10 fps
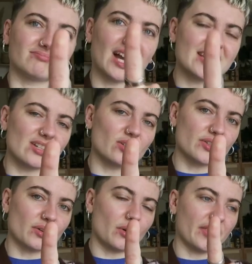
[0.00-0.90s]
I did
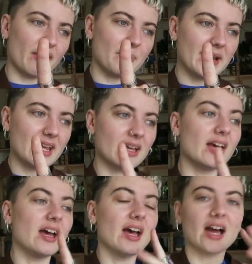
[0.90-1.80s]
also go to therapy
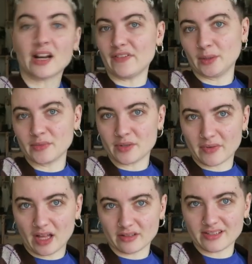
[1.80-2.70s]
and I filmed some
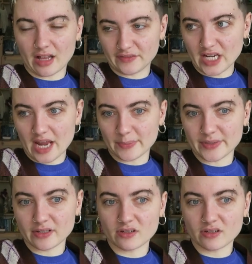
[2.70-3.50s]
self-tapes.